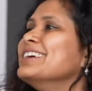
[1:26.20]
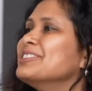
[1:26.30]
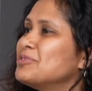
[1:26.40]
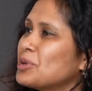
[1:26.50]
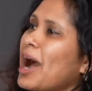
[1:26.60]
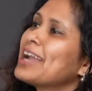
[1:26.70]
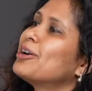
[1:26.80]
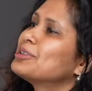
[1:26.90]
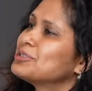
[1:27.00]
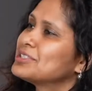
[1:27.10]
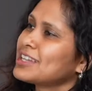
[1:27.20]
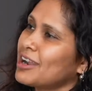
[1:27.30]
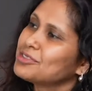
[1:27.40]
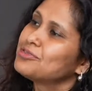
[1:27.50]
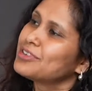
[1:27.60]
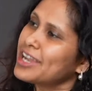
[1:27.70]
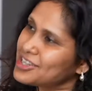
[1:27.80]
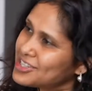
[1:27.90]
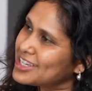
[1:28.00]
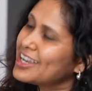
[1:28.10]
So I got to start
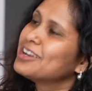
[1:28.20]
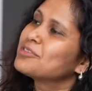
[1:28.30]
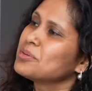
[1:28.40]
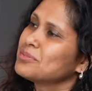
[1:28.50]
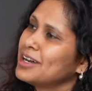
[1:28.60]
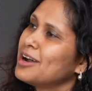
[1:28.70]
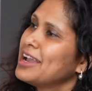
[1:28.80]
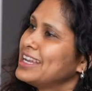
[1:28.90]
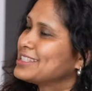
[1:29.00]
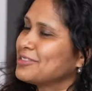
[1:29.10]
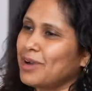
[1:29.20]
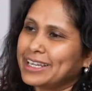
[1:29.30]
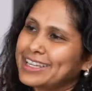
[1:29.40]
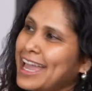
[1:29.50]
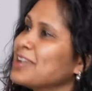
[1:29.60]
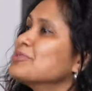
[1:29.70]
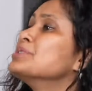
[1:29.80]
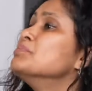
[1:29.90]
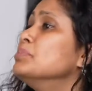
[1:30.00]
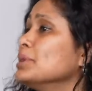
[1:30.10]
fresh from a white
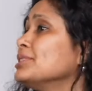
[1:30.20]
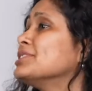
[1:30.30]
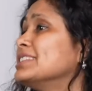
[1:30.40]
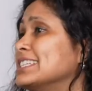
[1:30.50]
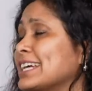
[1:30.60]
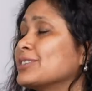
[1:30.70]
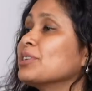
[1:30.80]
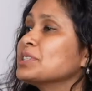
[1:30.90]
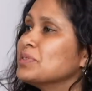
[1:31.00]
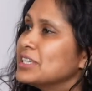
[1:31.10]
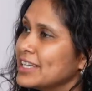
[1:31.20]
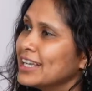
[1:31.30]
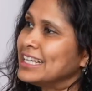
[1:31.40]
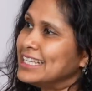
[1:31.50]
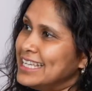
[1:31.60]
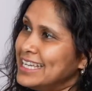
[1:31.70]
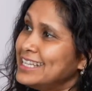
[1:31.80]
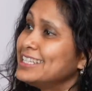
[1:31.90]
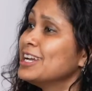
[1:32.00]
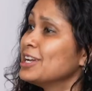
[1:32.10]
canvas, build the technology we really
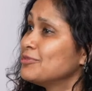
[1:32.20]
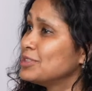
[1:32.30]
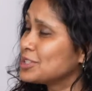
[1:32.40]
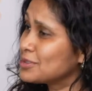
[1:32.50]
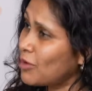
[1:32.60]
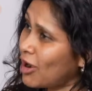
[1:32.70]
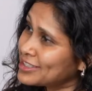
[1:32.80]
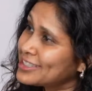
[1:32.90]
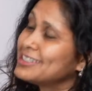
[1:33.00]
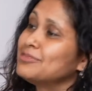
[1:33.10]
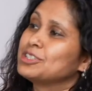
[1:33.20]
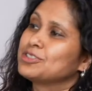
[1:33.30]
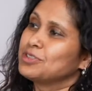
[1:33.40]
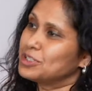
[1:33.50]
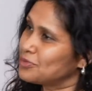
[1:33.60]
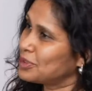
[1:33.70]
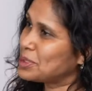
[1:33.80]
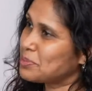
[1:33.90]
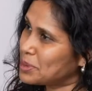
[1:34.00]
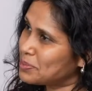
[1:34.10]
need, which is modern, which fits for the
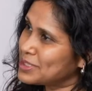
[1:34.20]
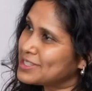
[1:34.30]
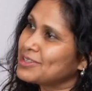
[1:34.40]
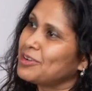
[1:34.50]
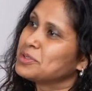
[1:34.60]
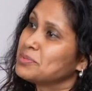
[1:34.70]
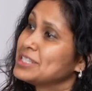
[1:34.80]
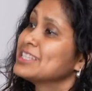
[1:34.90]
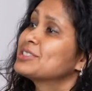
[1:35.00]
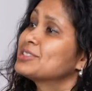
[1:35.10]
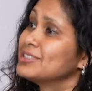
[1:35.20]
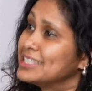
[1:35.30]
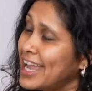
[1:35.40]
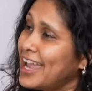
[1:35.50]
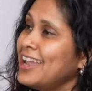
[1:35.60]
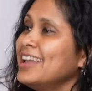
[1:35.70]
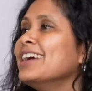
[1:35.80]
purpose of the business today.